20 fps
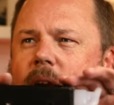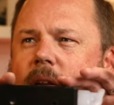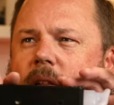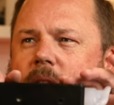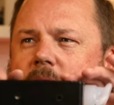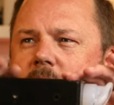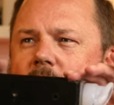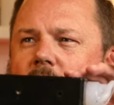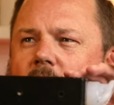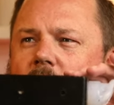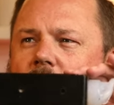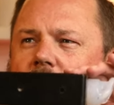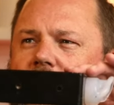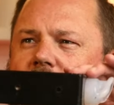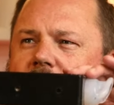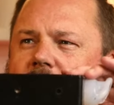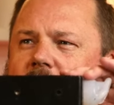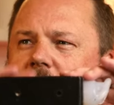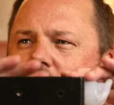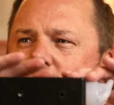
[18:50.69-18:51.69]
A little hard to
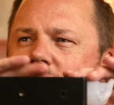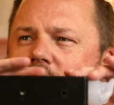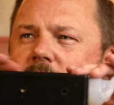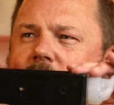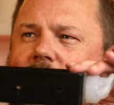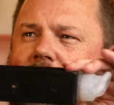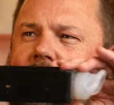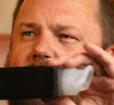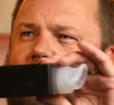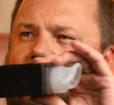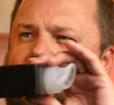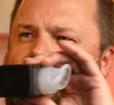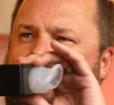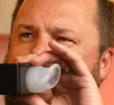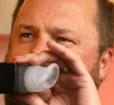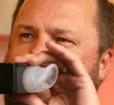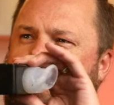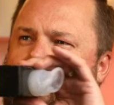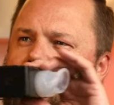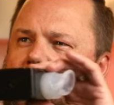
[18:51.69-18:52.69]
see because it's...
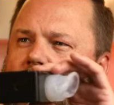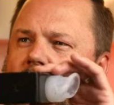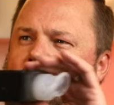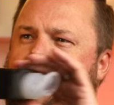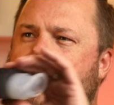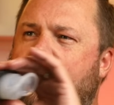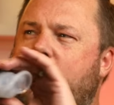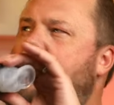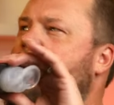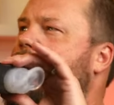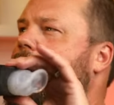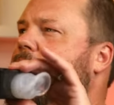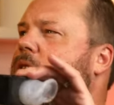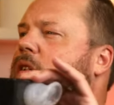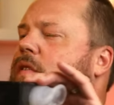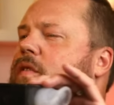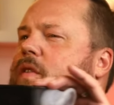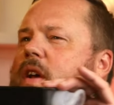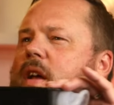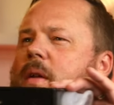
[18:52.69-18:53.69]
I don't know if
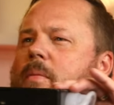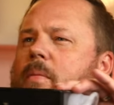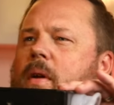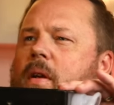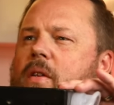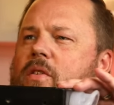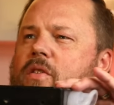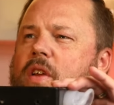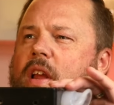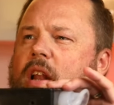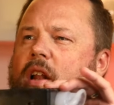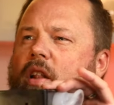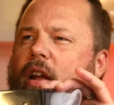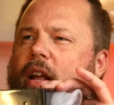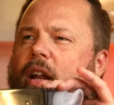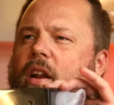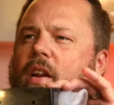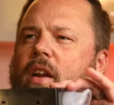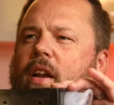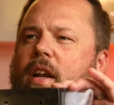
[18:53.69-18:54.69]
we can shine a light
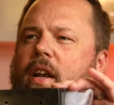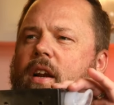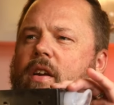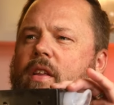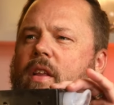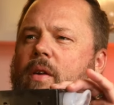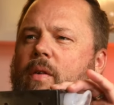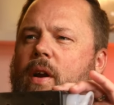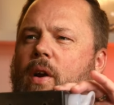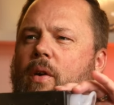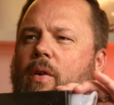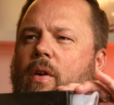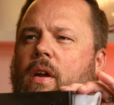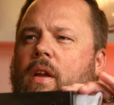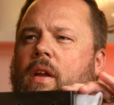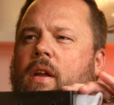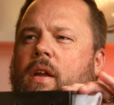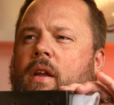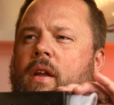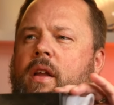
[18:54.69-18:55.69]
on it here. There we go.
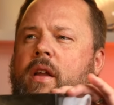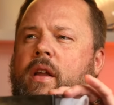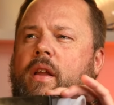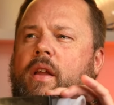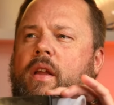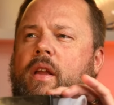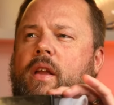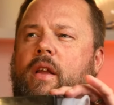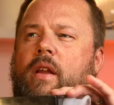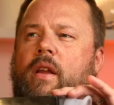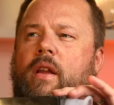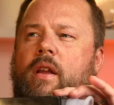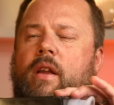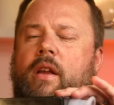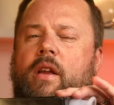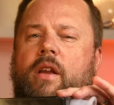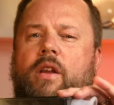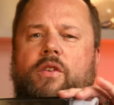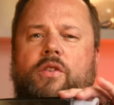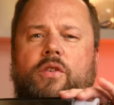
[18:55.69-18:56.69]

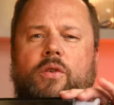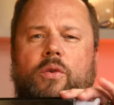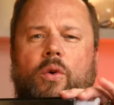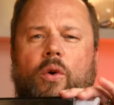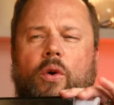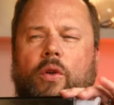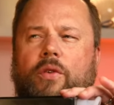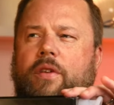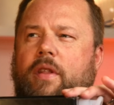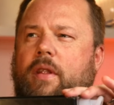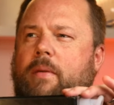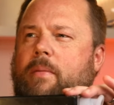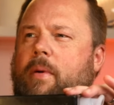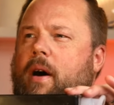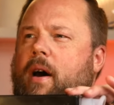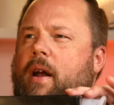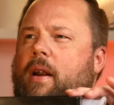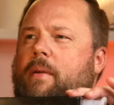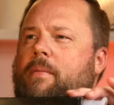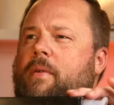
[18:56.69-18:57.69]
Two holes in the
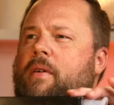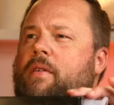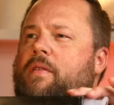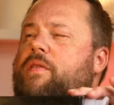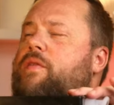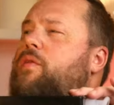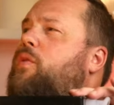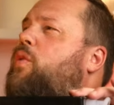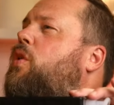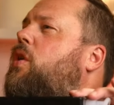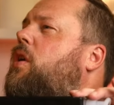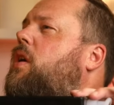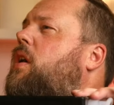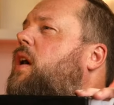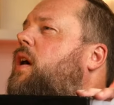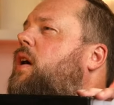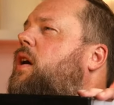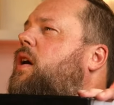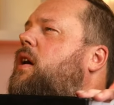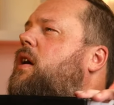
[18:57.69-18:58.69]
bottom for
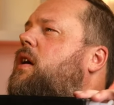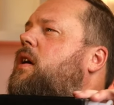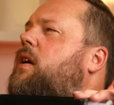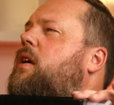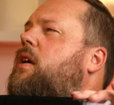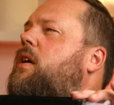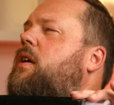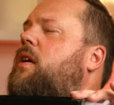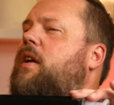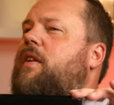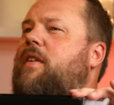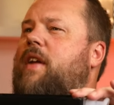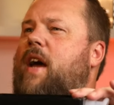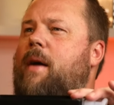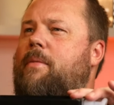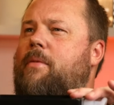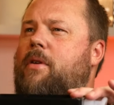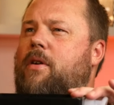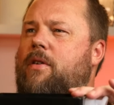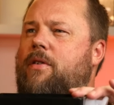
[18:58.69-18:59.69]
our
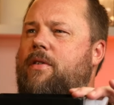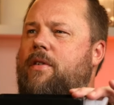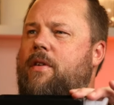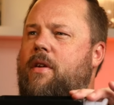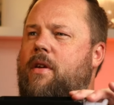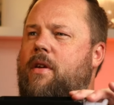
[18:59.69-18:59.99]
adapters.